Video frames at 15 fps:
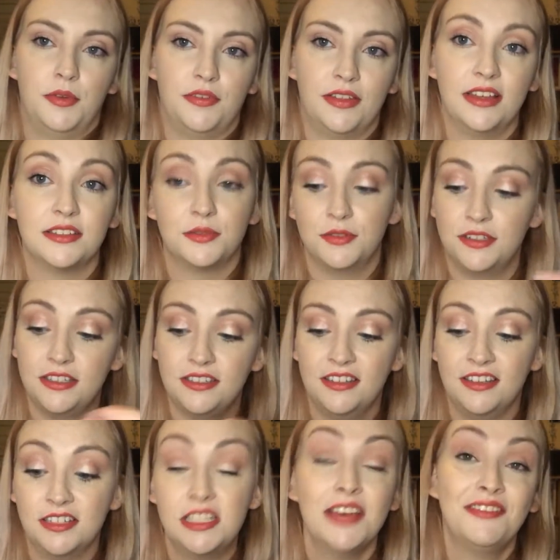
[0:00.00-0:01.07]
That's
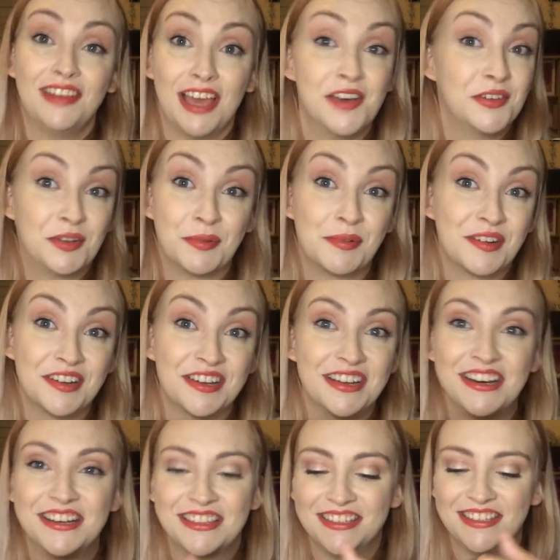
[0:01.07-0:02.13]
definitely a product
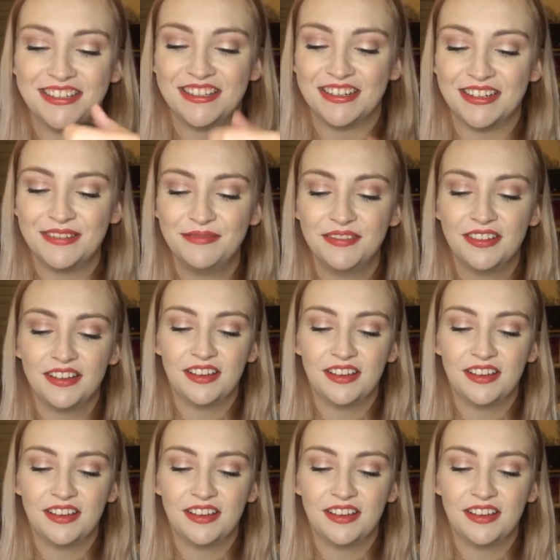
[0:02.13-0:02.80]
card this time.